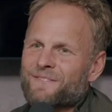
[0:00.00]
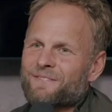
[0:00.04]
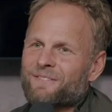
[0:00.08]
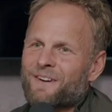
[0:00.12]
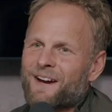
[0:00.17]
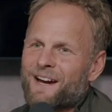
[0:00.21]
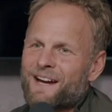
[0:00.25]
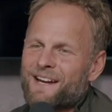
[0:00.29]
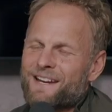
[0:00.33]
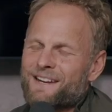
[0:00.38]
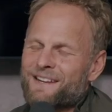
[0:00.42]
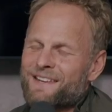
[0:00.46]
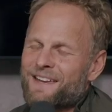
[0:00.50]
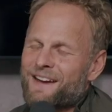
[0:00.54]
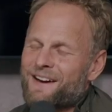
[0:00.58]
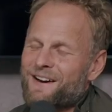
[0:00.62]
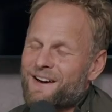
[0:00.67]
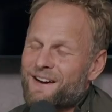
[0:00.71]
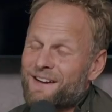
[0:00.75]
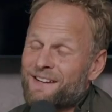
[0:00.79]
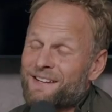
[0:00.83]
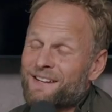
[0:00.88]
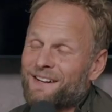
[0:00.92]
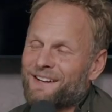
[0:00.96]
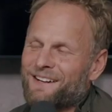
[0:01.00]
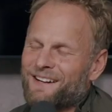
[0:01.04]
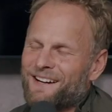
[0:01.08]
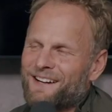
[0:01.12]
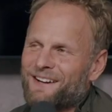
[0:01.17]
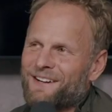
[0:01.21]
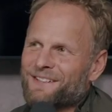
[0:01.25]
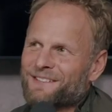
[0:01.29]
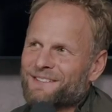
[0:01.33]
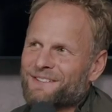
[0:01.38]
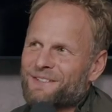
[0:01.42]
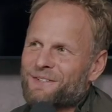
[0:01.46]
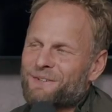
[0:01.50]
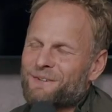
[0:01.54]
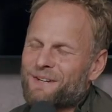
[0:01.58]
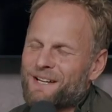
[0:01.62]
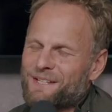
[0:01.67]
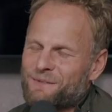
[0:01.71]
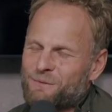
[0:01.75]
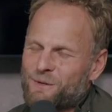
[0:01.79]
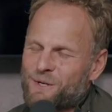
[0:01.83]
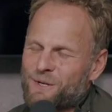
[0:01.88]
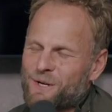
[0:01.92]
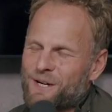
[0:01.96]
Right. Yeah. And I also,
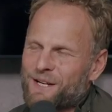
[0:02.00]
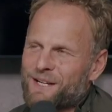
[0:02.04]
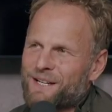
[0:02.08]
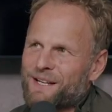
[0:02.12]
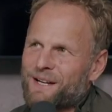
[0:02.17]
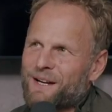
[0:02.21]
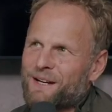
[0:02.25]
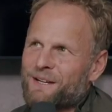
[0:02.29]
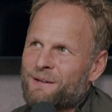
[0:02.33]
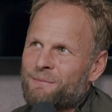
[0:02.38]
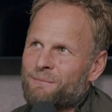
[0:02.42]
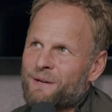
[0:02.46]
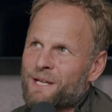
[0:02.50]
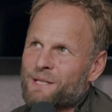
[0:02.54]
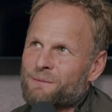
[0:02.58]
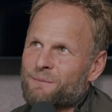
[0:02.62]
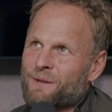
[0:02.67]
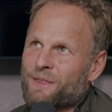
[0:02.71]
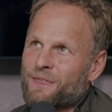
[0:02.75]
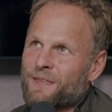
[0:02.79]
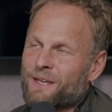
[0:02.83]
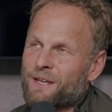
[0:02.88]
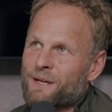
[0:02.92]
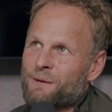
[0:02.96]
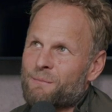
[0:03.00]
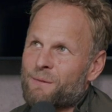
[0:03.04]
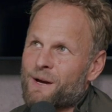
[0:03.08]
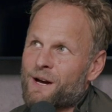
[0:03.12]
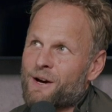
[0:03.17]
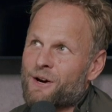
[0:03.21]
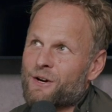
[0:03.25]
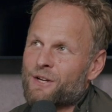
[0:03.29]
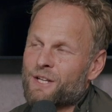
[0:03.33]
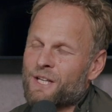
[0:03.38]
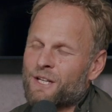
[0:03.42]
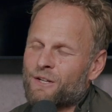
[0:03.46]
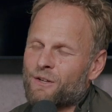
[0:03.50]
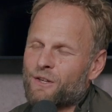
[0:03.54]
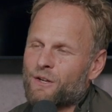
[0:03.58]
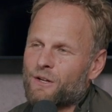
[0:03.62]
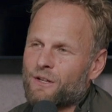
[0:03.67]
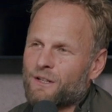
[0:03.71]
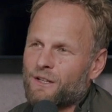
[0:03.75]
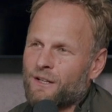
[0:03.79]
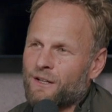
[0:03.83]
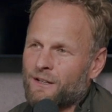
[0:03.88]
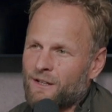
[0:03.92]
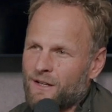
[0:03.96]
as we're talking, it makes me think about, there
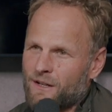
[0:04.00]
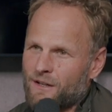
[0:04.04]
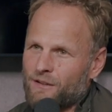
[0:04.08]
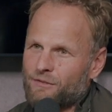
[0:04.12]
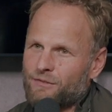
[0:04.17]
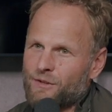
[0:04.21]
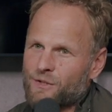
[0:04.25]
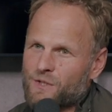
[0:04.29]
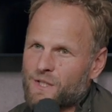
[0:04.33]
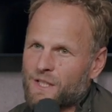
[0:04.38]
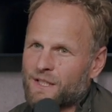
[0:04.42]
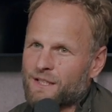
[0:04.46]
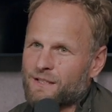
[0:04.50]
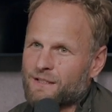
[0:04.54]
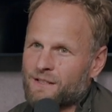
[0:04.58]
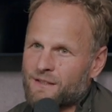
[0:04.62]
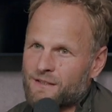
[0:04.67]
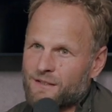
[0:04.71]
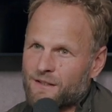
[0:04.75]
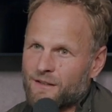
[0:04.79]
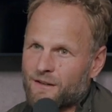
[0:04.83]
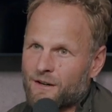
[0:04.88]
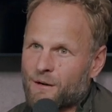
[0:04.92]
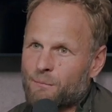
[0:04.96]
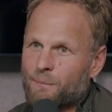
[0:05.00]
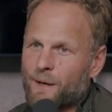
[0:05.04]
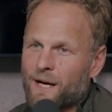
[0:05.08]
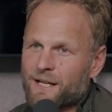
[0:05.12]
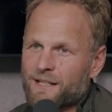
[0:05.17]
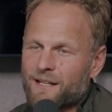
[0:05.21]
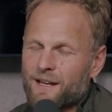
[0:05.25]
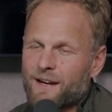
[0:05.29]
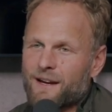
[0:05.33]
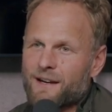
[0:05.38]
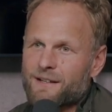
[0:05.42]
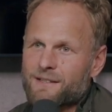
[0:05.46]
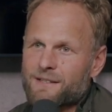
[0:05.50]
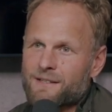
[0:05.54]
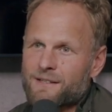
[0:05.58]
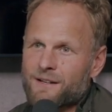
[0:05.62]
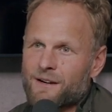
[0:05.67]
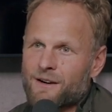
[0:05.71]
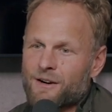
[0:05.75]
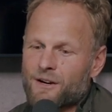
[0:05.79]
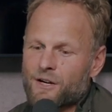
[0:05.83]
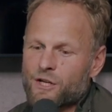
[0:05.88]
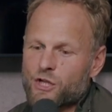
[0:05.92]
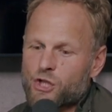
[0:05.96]
are a lot of the folks that listen to our podcast
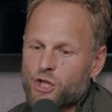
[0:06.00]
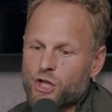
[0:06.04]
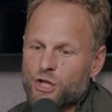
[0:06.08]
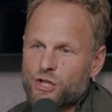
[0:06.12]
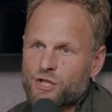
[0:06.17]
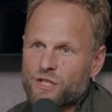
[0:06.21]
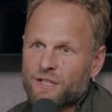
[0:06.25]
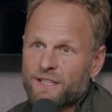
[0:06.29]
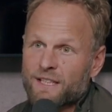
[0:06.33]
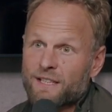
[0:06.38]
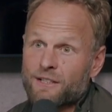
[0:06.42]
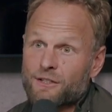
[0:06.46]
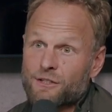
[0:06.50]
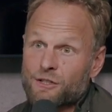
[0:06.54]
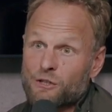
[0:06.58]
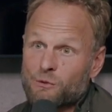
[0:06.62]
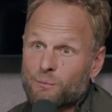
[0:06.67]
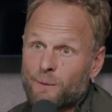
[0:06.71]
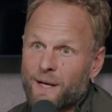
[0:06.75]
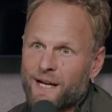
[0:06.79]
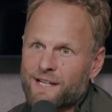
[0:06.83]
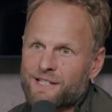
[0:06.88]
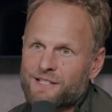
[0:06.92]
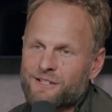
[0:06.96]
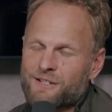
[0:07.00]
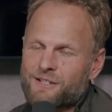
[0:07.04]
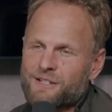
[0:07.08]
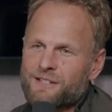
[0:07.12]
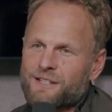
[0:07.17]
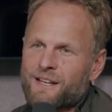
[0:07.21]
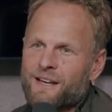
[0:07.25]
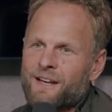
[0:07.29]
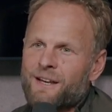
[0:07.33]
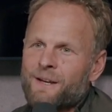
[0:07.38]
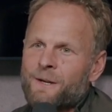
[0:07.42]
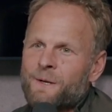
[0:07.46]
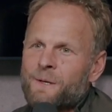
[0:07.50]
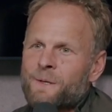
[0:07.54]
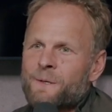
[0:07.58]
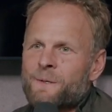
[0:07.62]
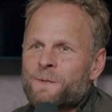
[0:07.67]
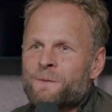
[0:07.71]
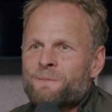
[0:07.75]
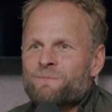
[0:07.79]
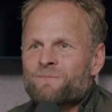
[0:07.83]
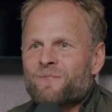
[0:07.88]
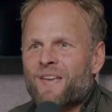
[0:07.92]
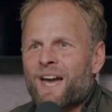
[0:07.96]
are church leaders, pastors.
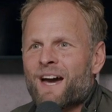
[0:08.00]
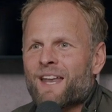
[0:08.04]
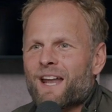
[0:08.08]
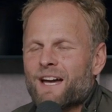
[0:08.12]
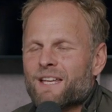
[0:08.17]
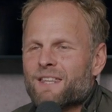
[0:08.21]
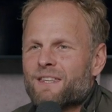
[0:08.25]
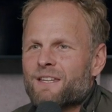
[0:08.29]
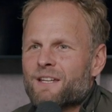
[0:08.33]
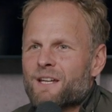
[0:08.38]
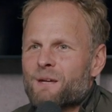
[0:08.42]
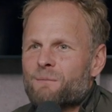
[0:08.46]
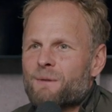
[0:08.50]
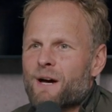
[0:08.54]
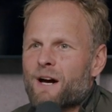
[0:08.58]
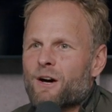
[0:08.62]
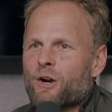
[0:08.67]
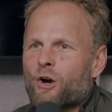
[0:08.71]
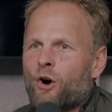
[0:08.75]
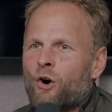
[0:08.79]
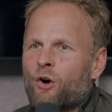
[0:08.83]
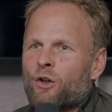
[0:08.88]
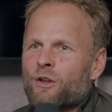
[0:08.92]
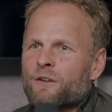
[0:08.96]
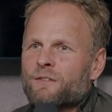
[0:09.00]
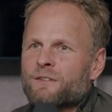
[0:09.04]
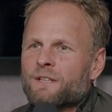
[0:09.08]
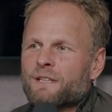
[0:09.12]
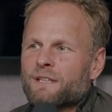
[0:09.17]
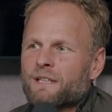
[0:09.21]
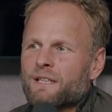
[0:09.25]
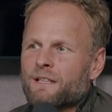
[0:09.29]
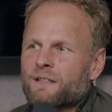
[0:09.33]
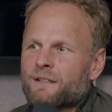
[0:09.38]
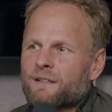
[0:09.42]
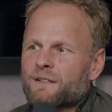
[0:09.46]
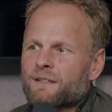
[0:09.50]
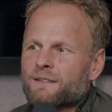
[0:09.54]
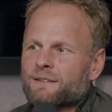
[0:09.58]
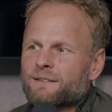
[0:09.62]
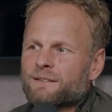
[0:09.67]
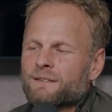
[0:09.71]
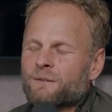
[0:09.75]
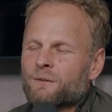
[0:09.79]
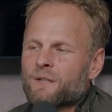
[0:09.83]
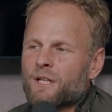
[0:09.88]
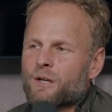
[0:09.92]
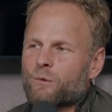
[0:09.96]
And I think about all of the
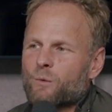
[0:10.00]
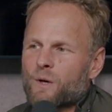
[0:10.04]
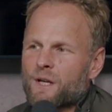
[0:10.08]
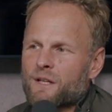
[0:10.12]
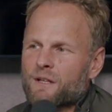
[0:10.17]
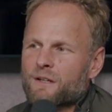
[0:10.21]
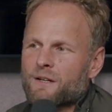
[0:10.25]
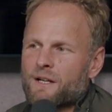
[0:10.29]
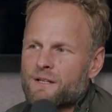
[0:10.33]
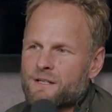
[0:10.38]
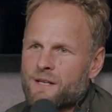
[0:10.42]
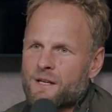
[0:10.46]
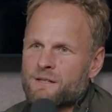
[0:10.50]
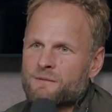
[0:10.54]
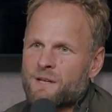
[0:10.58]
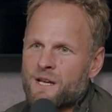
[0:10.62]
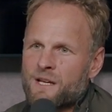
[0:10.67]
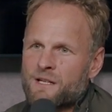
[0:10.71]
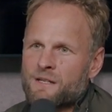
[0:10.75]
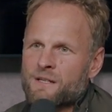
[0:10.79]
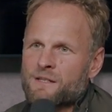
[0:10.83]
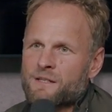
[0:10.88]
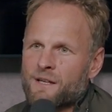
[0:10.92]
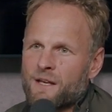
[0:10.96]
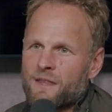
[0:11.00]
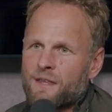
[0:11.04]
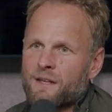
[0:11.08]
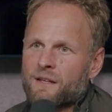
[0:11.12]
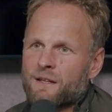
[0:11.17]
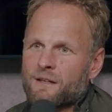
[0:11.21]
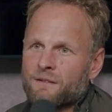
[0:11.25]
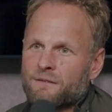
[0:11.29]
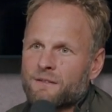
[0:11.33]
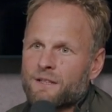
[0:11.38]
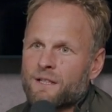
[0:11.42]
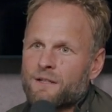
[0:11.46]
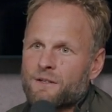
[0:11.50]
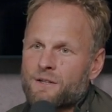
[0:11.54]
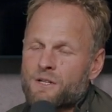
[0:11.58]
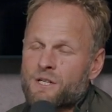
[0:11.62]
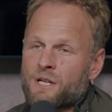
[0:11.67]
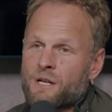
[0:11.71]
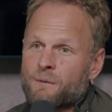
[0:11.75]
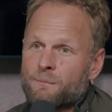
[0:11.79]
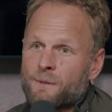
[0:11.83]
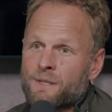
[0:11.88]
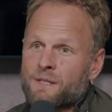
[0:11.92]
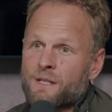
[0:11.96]
leaders. One of the great temptations, I think, of
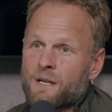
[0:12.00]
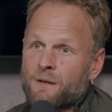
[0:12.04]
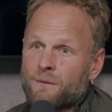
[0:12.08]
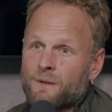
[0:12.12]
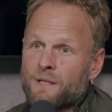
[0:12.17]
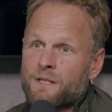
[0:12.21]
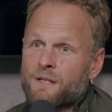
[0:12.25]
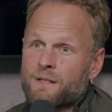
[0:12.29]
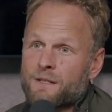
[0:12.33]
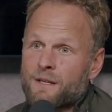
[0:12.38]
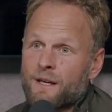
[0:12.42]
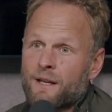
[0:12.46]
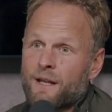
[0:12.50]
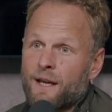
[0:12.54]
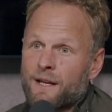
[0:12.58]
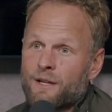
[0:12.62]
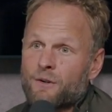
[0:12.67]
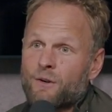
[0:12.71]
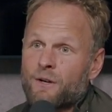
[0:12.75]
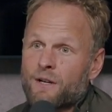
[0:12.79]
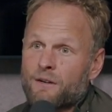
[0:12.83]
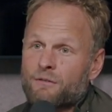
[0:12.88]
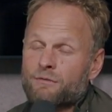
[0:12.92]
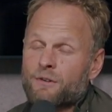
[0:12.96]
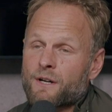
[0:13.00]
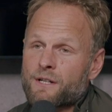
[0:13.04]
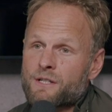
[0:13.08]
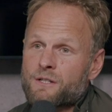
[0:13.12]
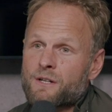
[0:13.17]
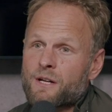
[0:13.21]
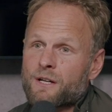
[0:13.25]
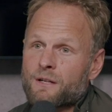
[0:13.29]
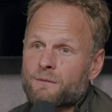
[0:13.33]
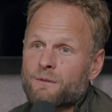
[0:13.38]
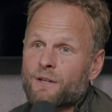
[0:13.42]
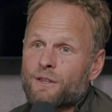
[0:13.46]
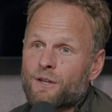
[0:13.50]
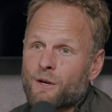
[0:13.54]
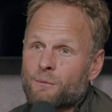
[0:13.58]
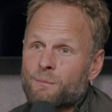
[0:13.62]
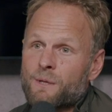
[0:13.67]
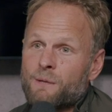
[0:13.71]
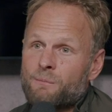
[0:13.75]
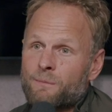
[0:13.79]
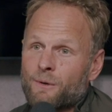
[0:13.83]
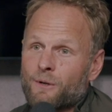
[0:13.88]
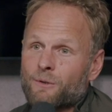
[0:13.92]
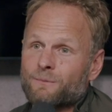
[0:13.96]
leadership is that we just get angry and frustrated with our
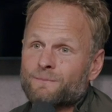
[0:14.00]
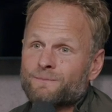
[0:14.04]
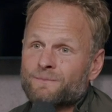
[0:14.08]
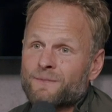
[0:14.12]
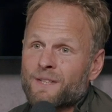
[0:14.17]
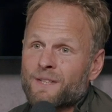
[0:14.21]
people